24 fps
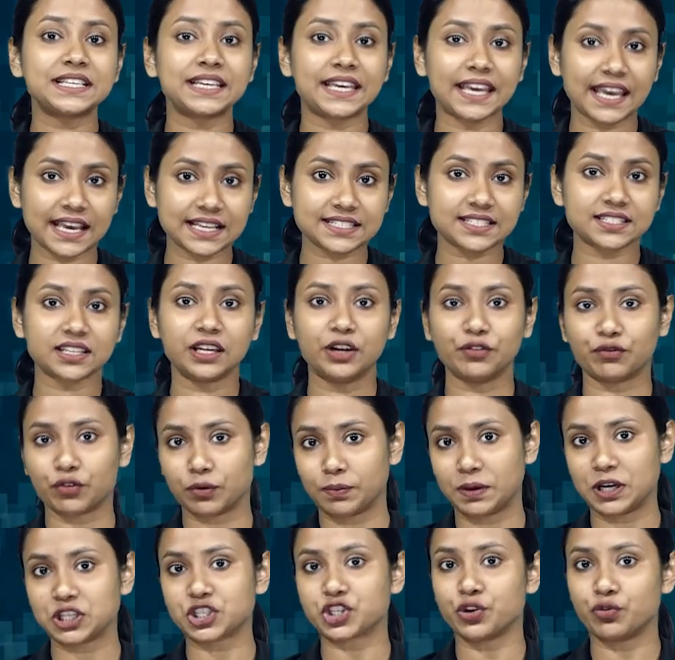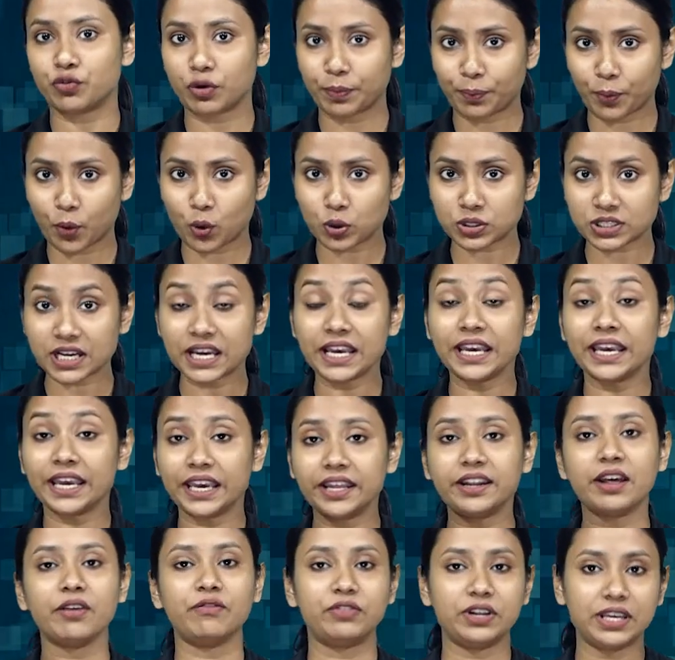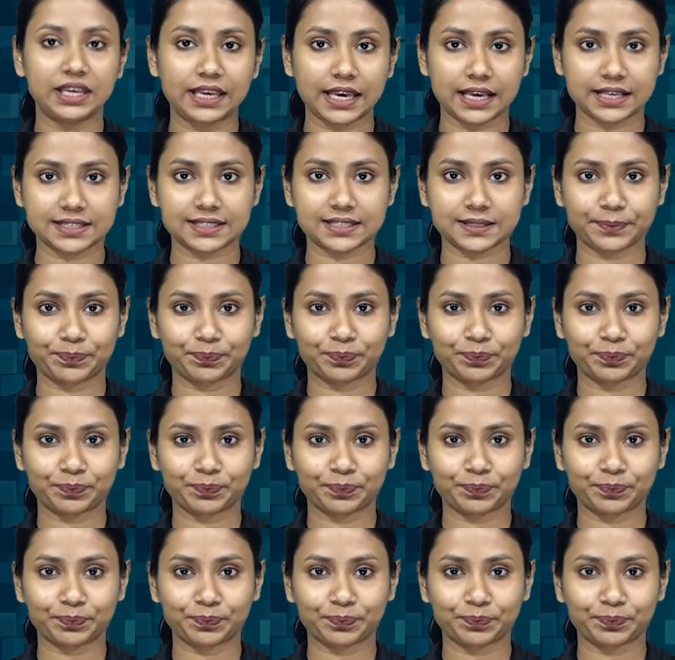Case Information Report, in every case.